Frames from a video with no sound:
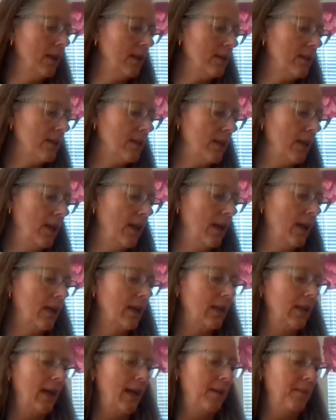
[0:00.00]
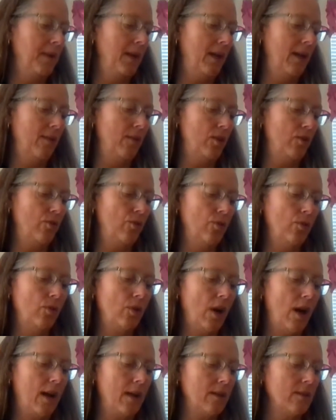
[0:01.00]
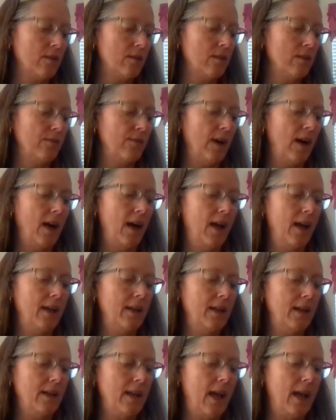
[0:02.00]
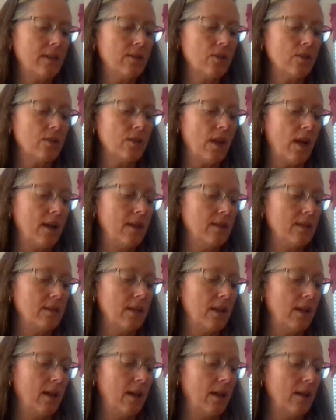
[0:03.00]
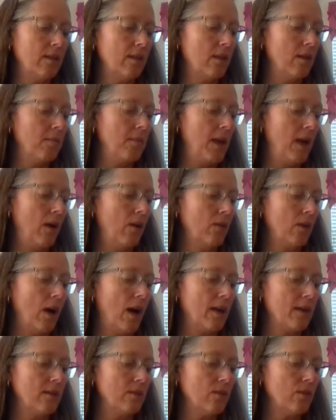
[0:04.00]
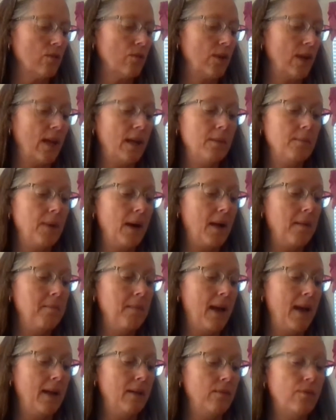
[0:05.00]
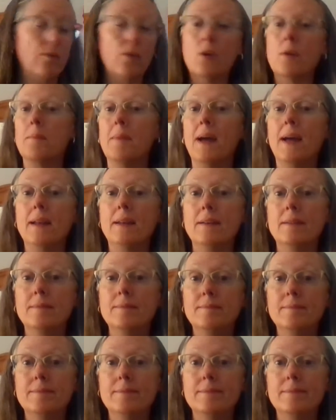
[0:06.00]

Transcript: let's see, claiming the true goddess divine and exercising the male goddess created by men for men.